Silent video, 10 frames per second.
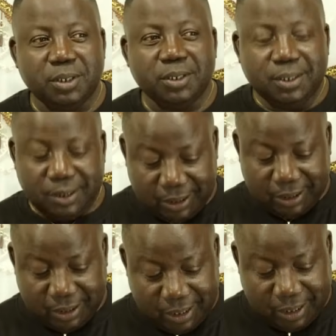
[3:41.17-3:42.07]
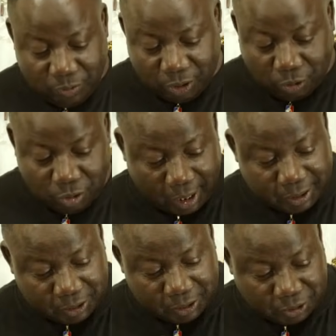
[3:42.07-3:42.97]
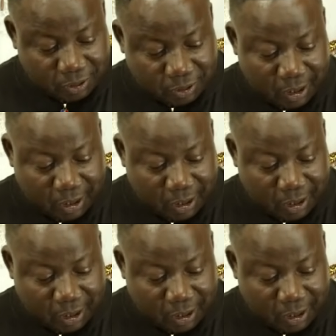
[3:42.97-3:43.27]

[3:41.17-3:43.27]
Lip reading: Anyway, congratulations on that. Once